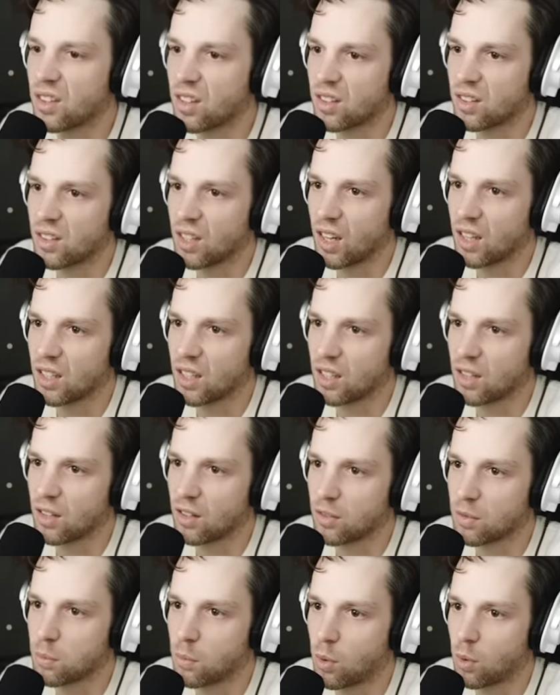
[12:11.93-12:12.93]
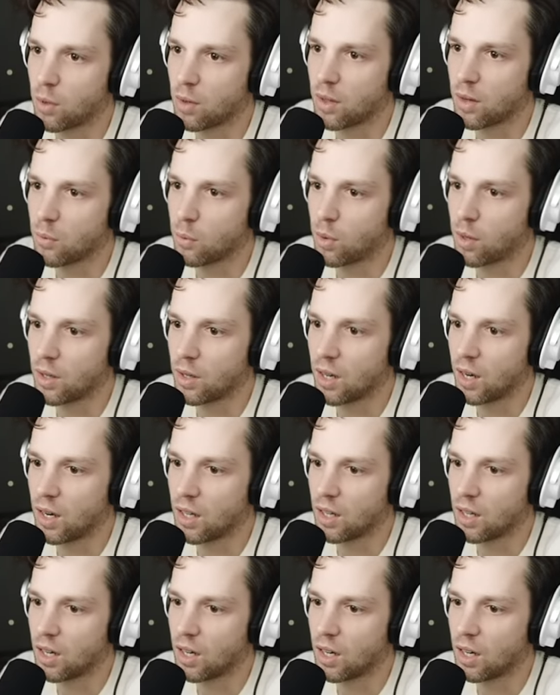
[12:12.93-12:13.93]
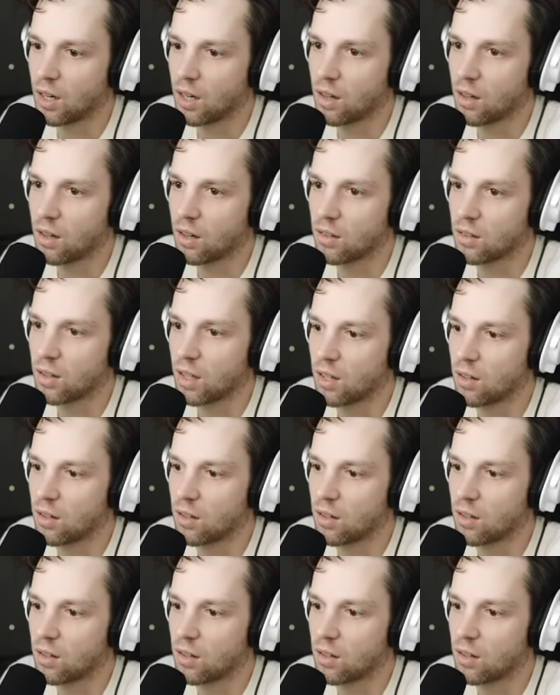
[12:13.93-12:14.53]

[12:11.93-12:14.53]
it say that there's more than one ending? They